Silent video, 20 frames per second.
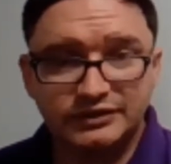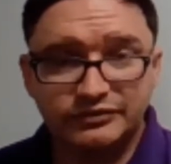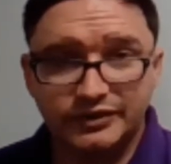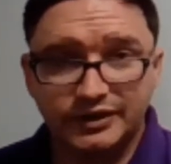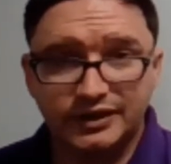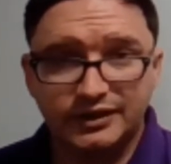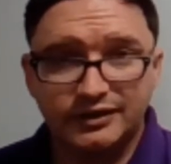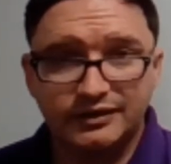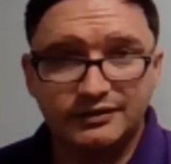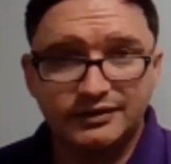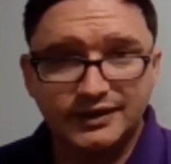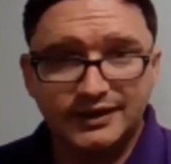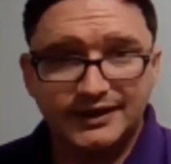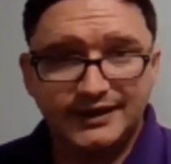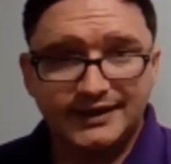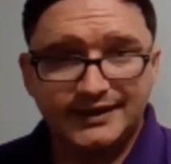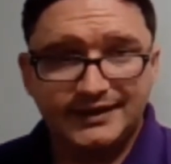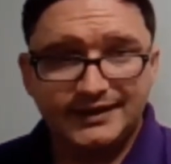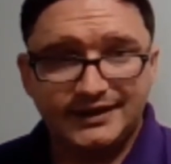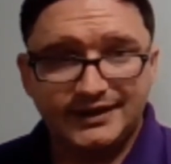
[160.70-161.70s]
So
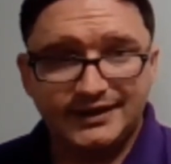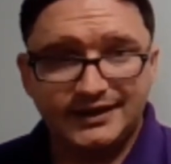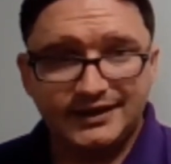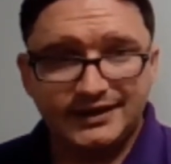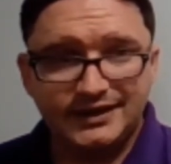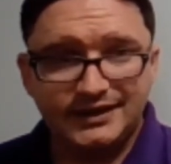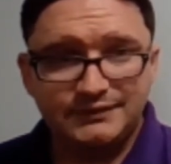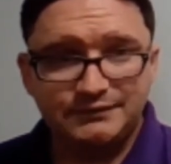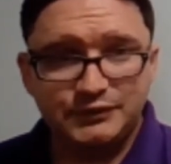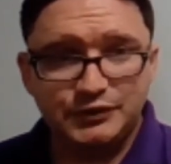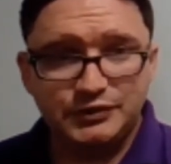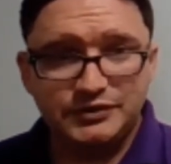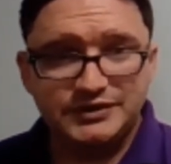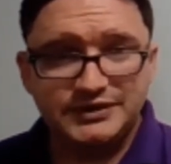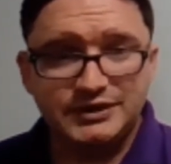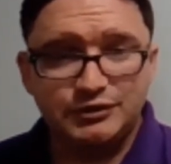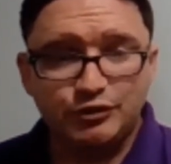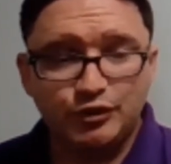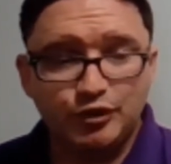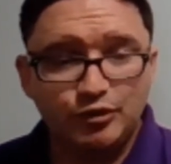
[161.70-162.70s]
if you
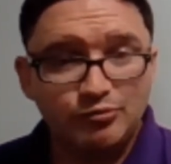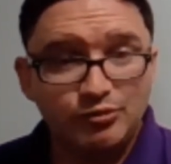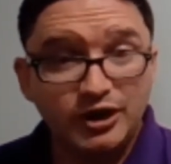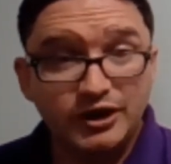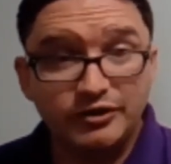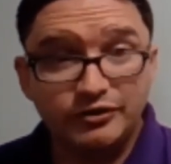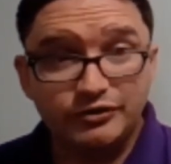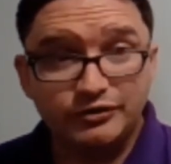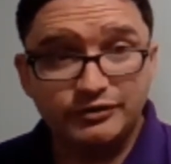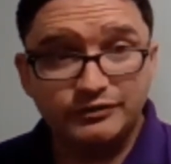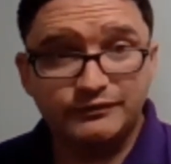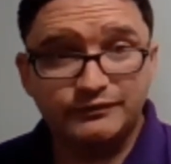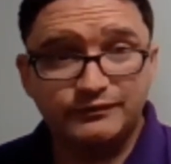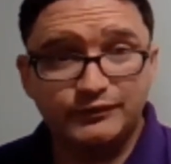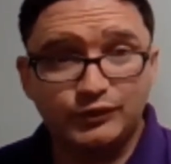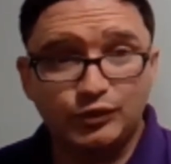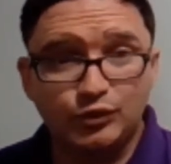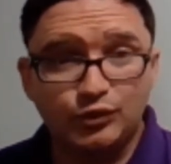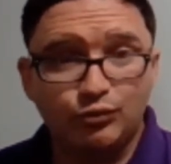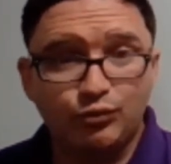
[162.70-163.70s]
need a reminder
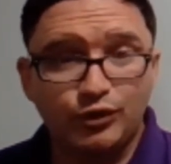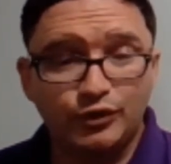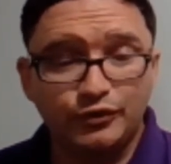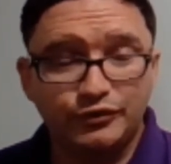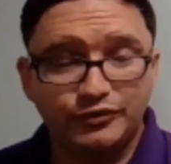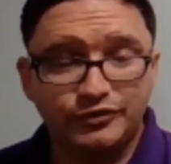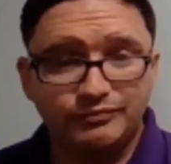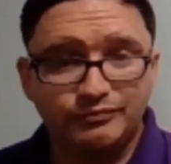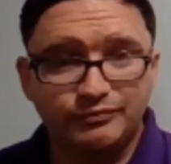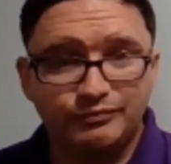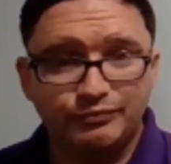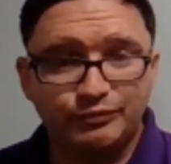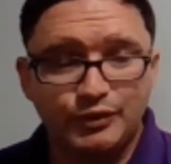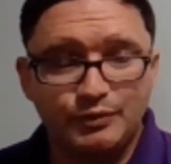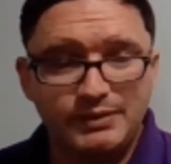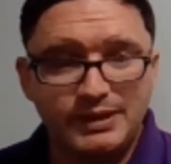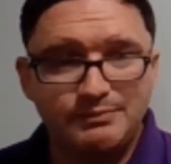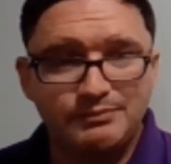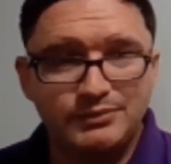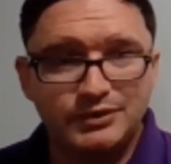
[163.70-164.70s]
of or want to
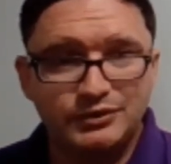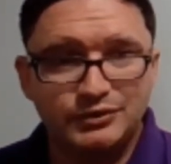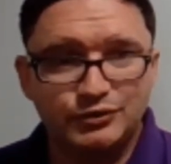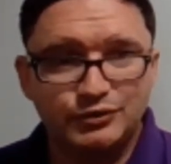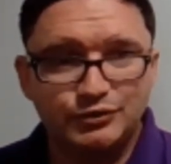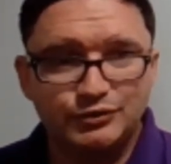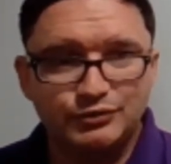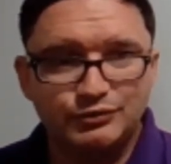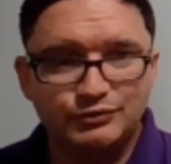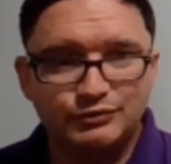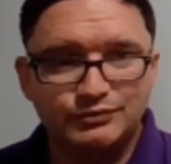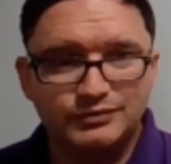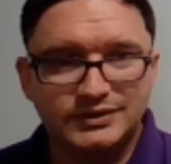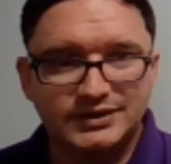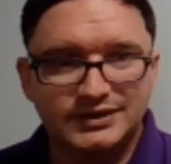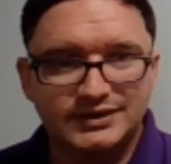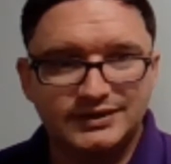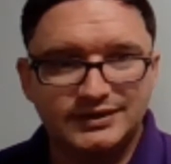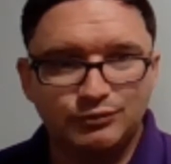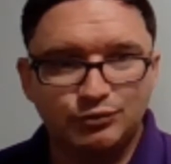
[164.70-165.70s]
remember who
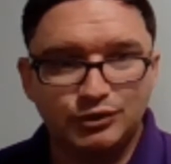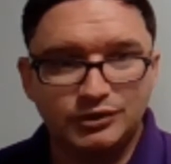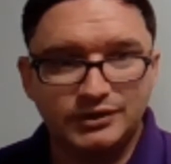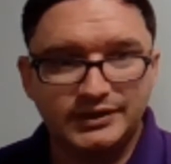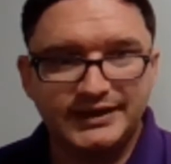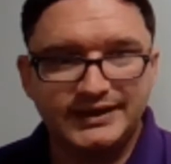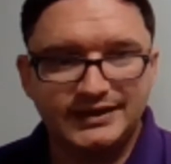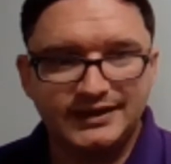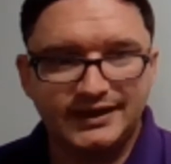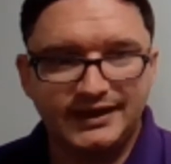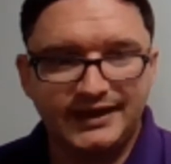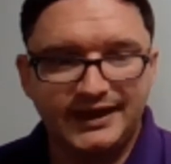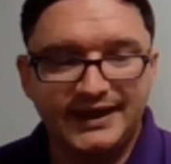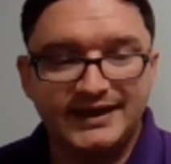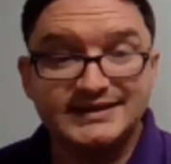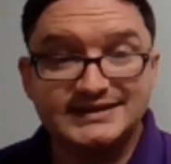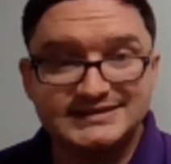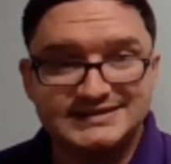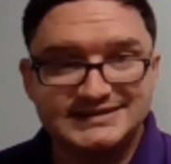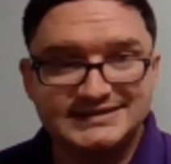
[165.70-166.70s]
Will
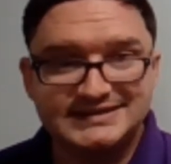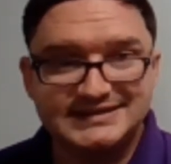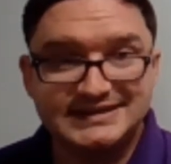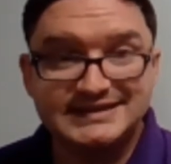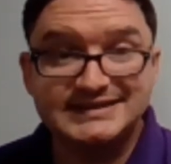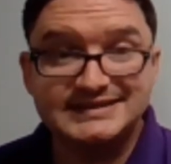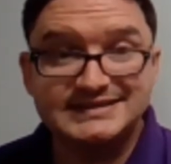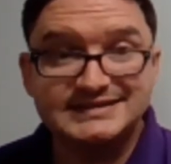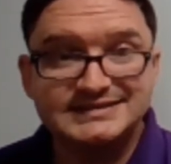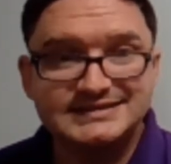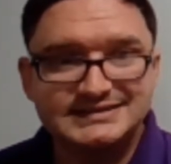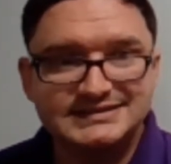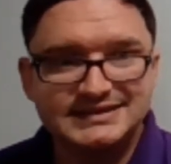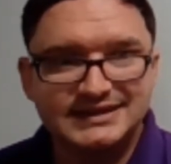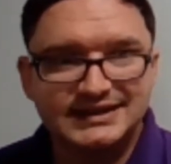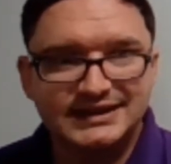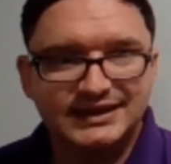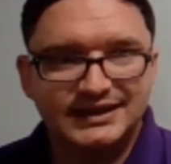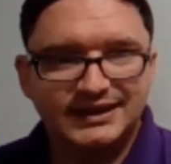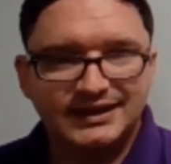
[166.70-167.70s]
Henderson is,
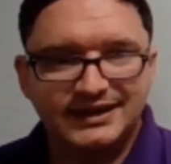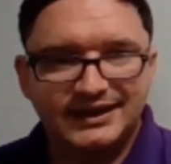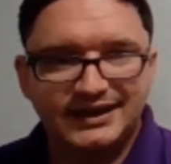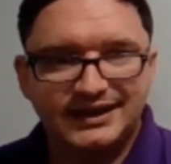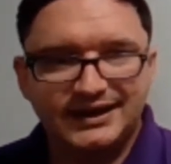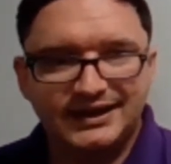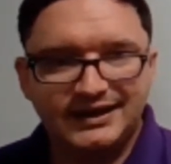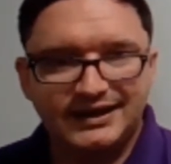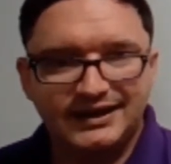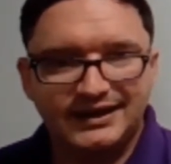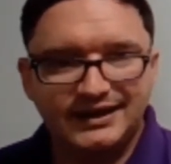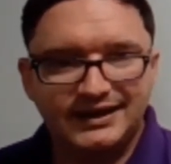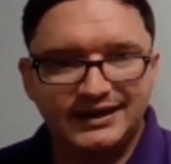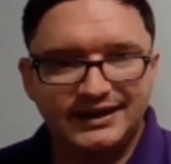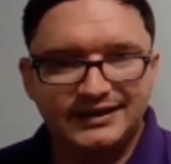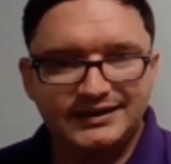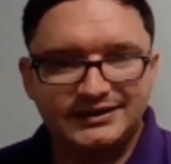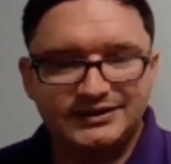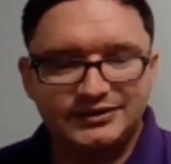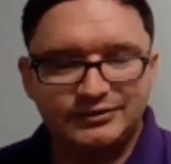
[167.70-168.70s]

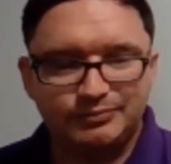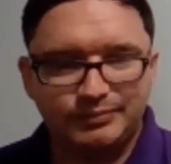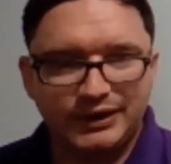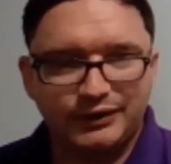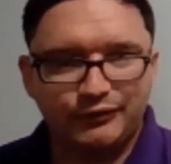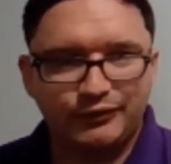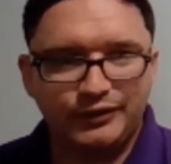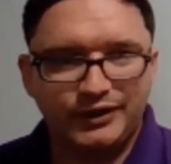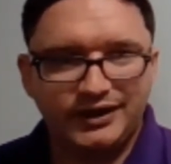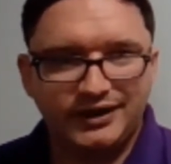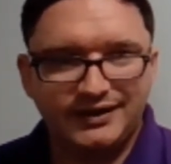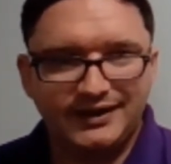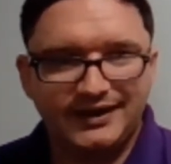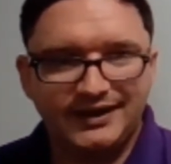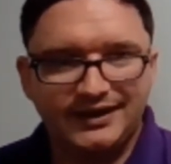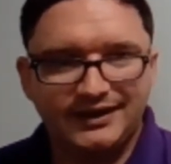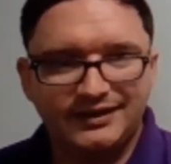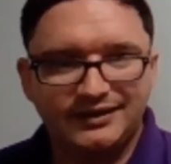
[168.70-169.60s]
his background